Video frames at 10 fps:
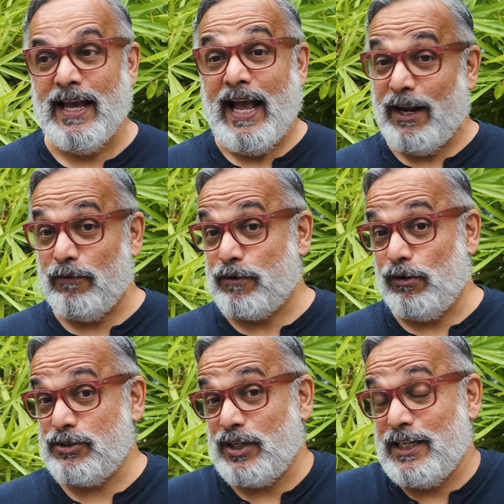And of
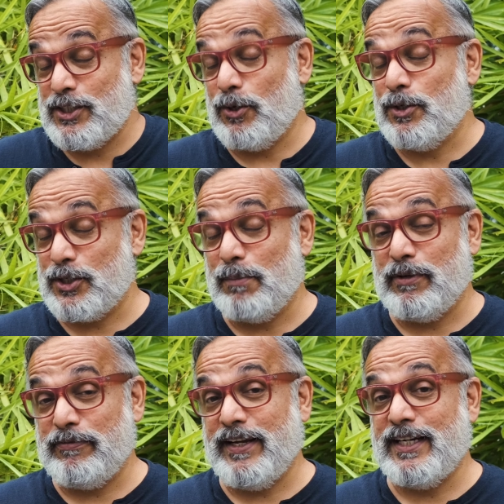course, it's also a
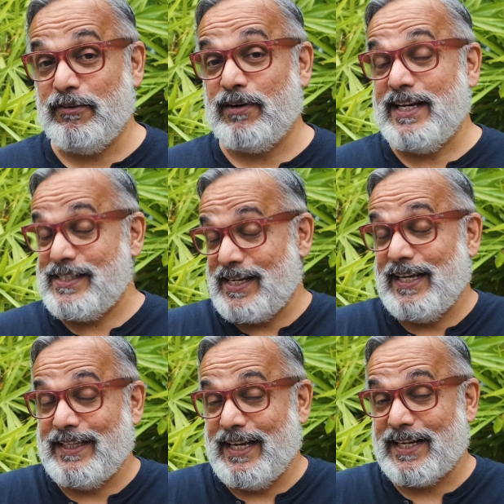perfect device,
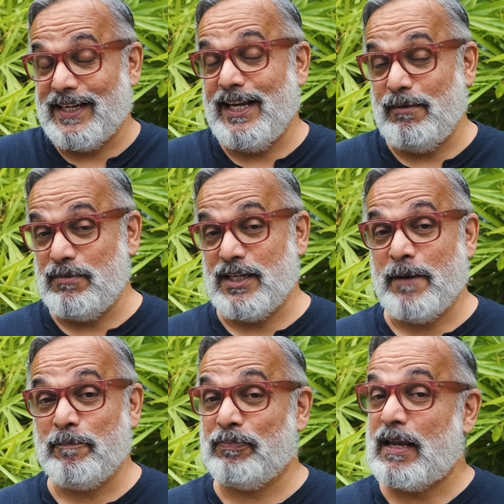like they claimed,
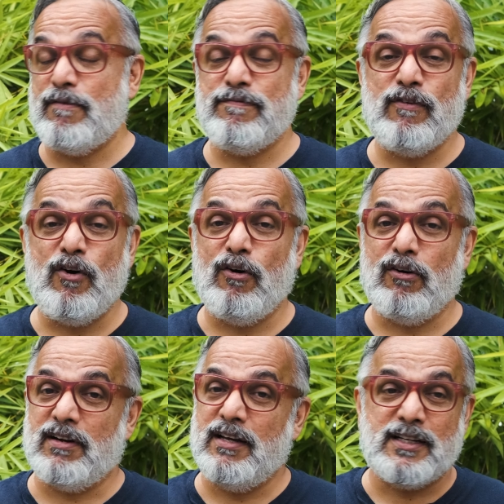
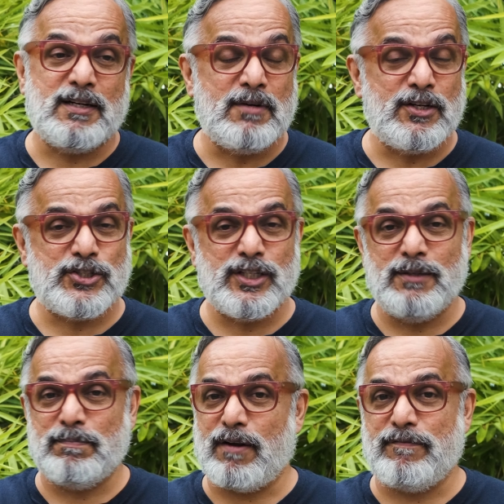for commercial,
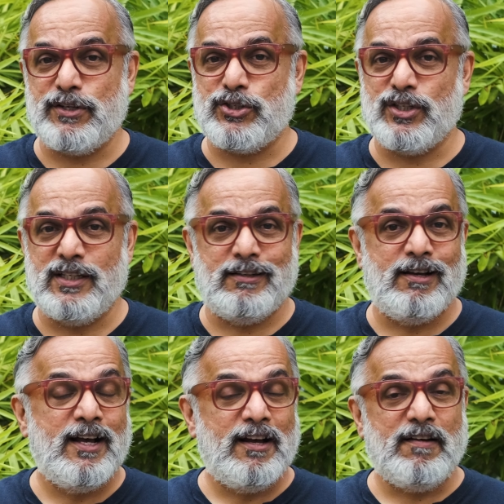professional
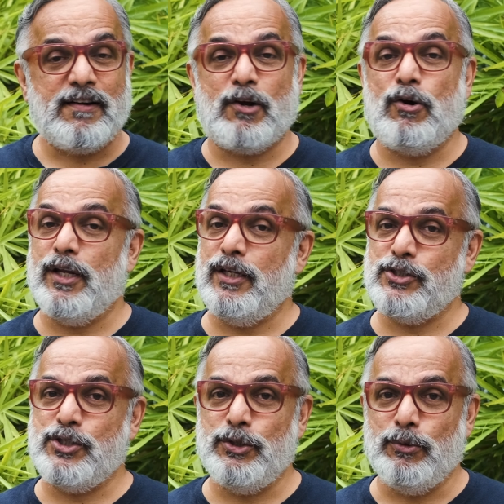
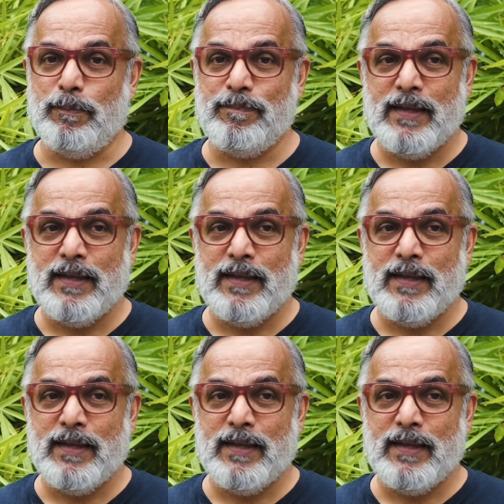recordings too.